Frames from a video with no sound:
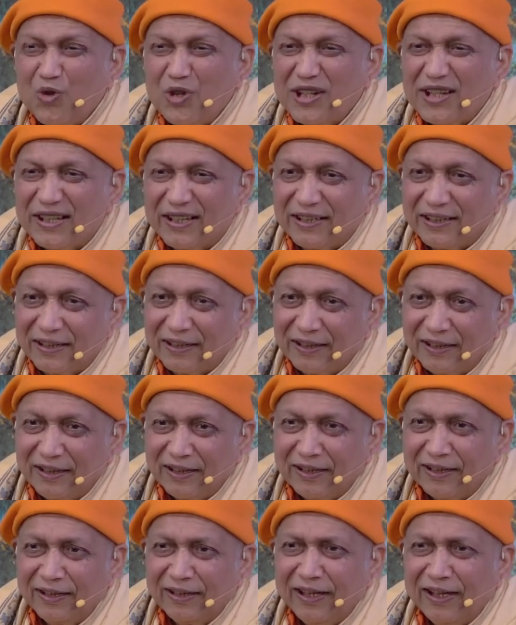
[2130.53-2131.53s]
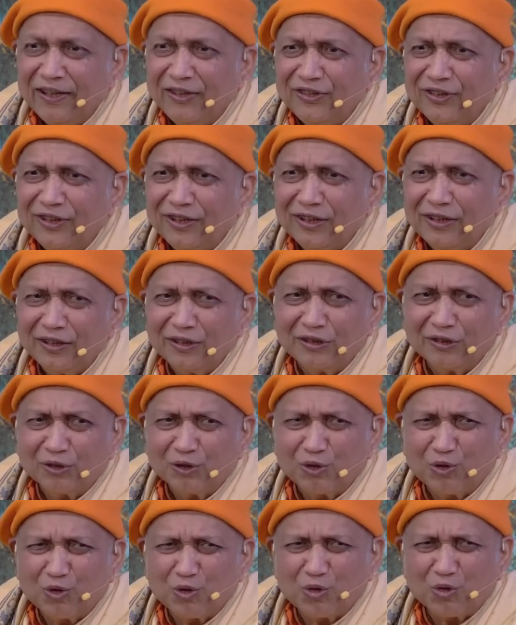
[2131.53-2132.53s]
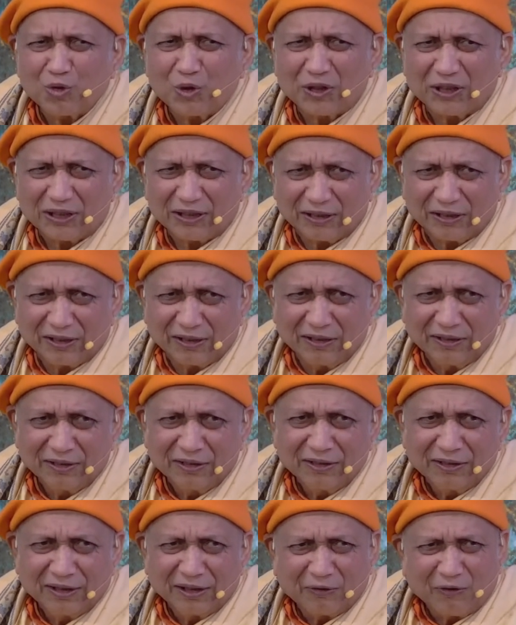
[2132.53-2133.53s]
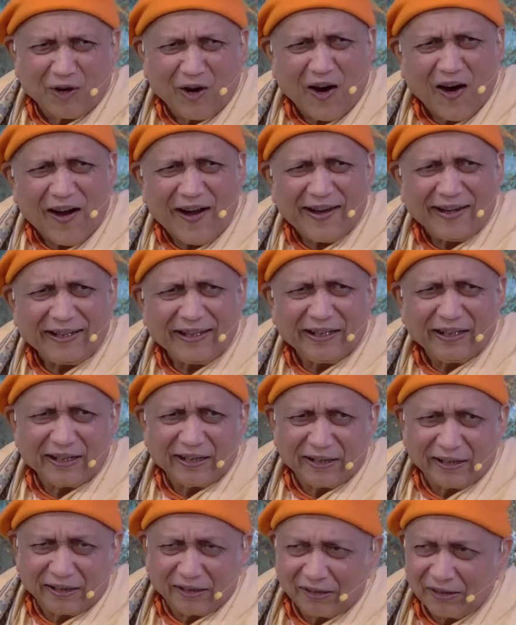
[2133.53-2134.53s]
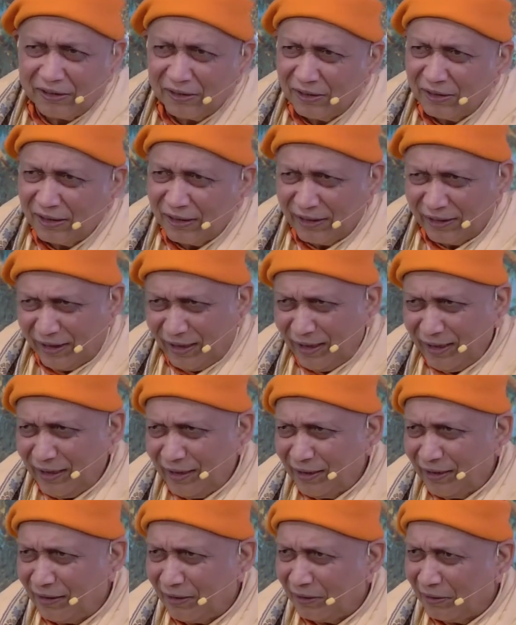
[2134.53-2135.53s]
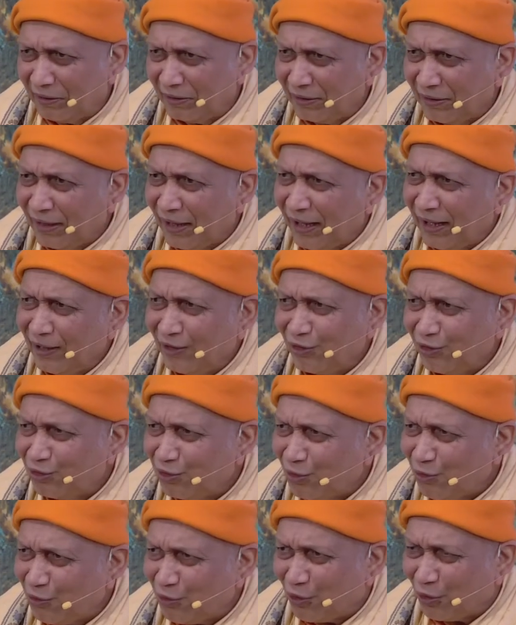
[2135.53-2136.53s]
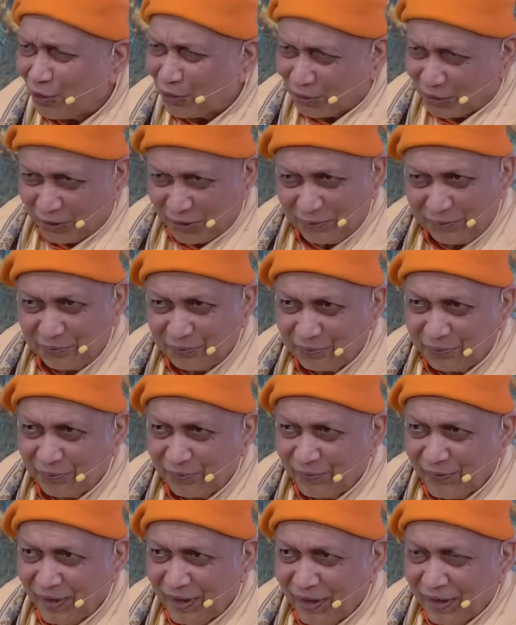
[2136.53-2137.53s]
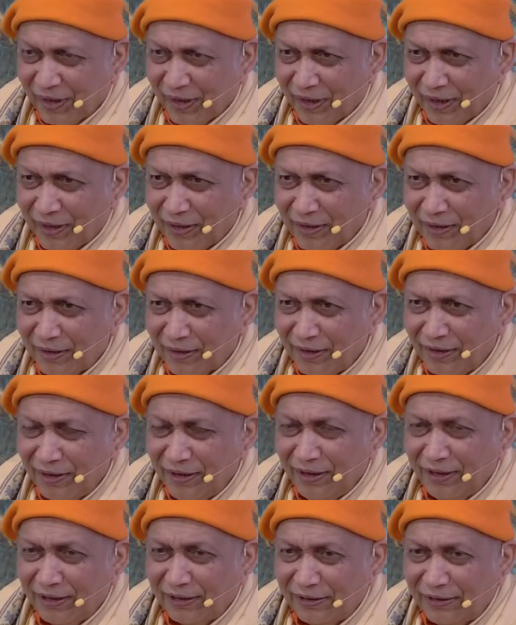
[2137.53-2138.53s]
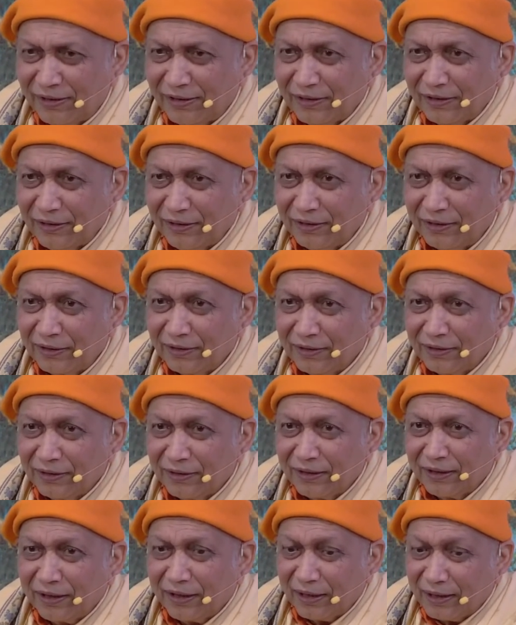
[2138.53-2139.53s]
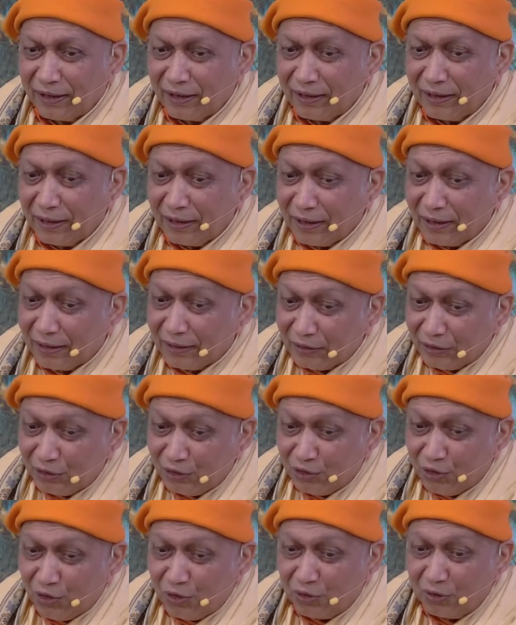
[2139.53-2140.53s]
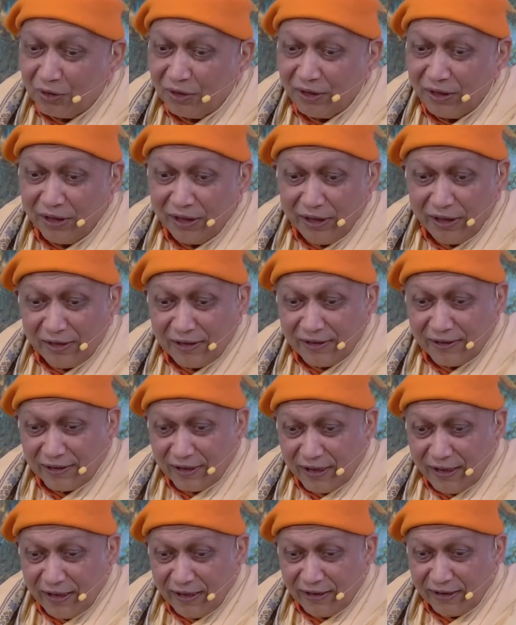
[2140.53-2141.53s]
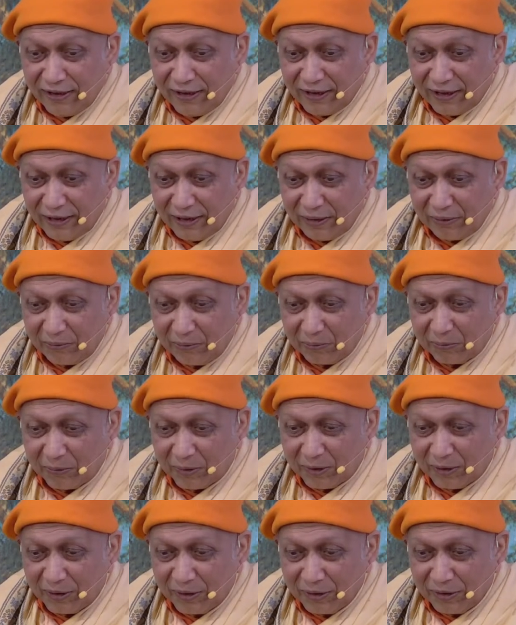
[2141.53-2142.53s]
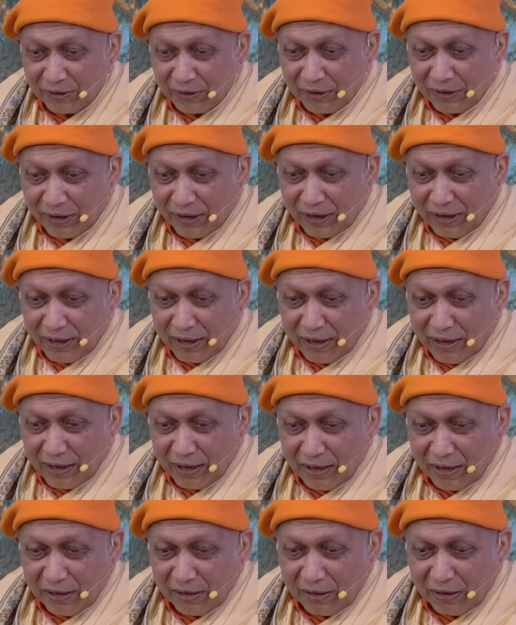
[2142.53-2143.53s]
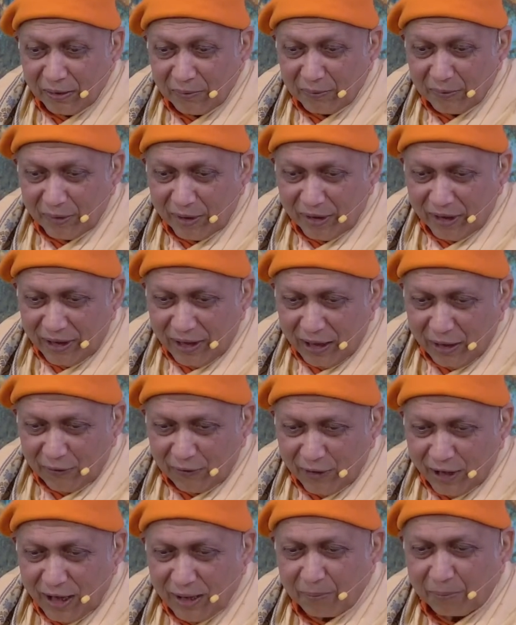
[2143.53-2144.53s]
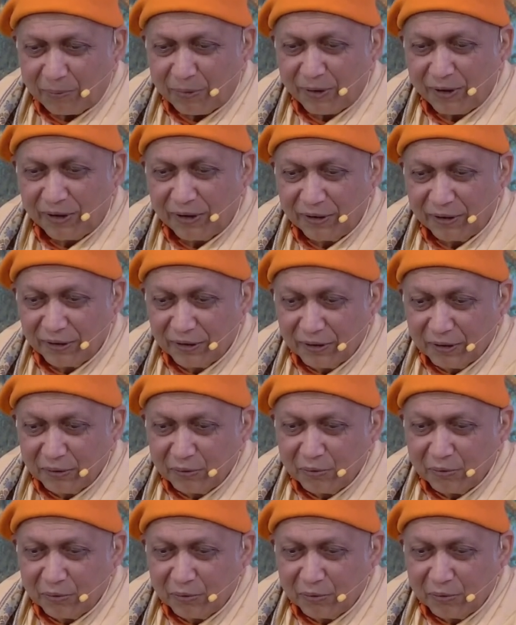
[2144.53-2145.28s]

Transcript: cruel, their nature is cruel, violent, ill, and so forth. Mm, it is. Uh, so he is telling them uh, give up